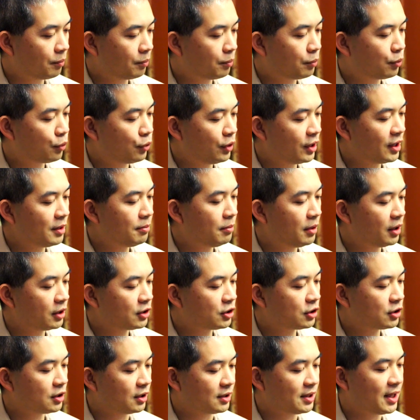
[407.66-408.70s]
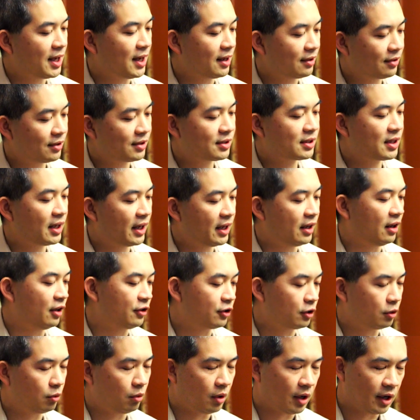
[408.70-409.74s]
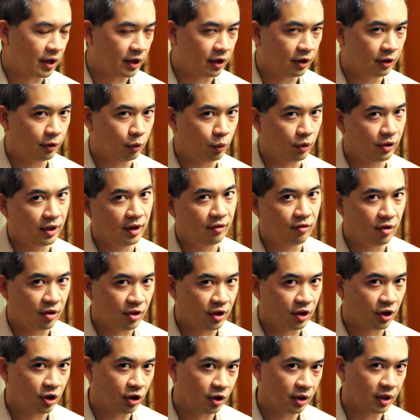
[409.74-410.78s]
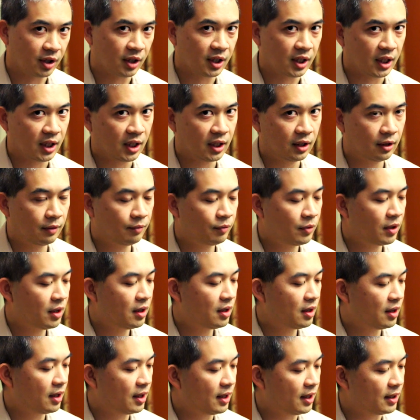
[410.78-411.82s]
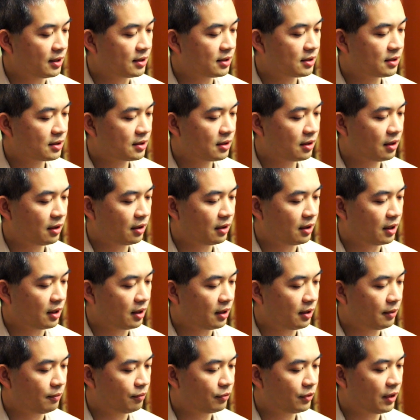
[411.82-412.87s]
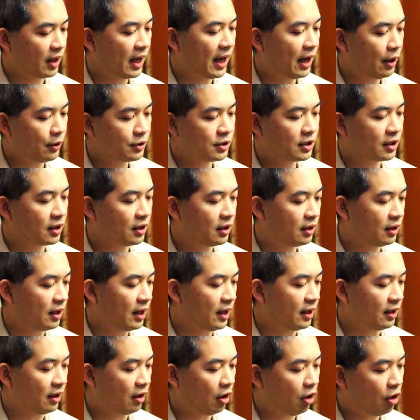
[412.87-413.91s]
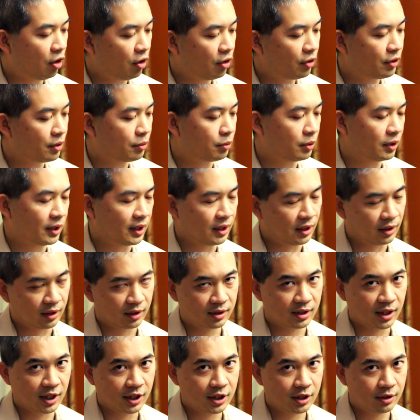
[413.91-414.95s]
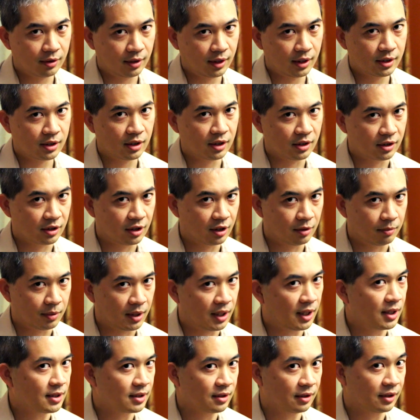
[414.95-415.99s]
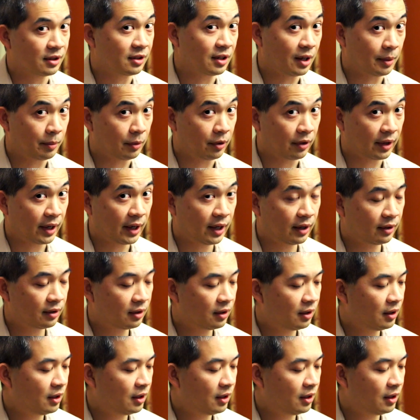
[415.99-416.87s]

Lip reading: Pretty much to take this guy underwater with everything you're gonna need, it's the housing and all the related accessories is gonna be easily double that.